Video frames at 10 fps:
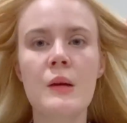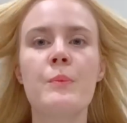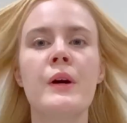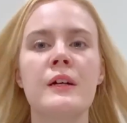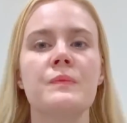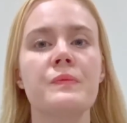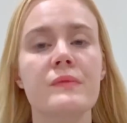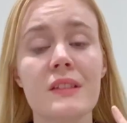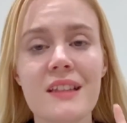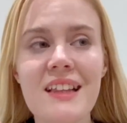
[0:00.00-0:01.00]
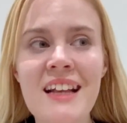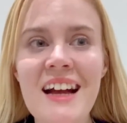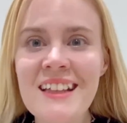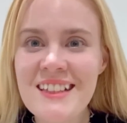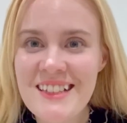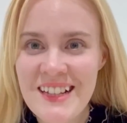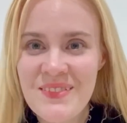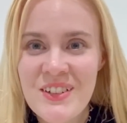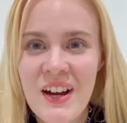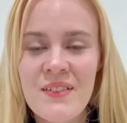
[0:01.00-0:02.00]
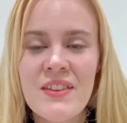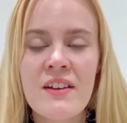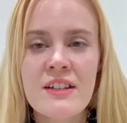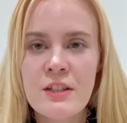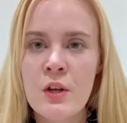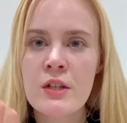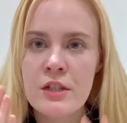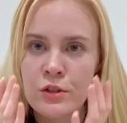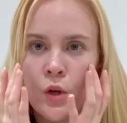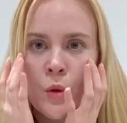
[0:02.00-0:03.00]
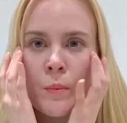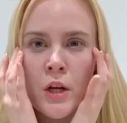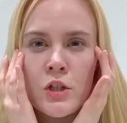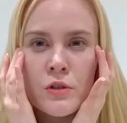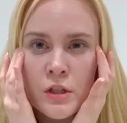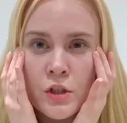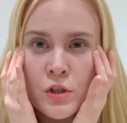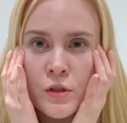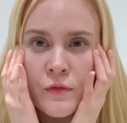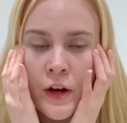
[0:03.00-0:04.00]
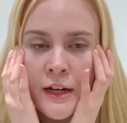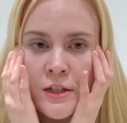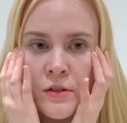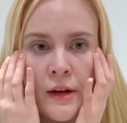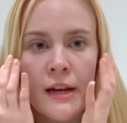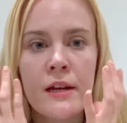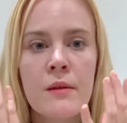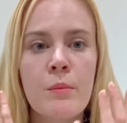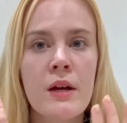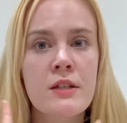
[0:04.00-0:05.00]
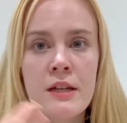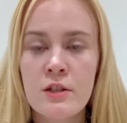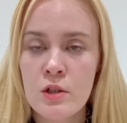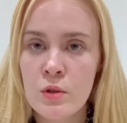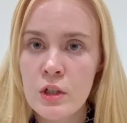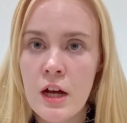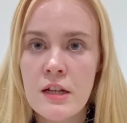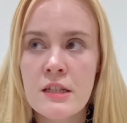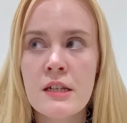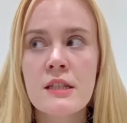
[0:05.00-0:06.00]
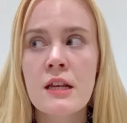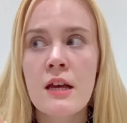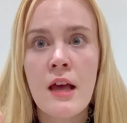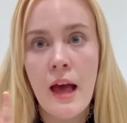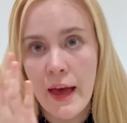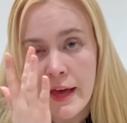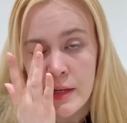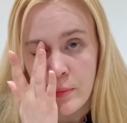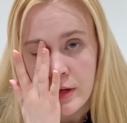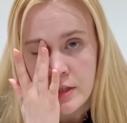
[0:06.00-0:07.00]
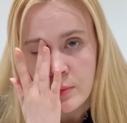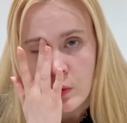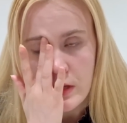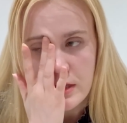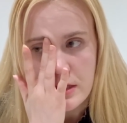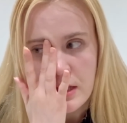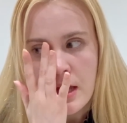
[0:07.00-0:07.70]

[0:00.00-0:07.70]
But at the same time, there is only so much you can do for eye strain by changing your glasses and pressure points.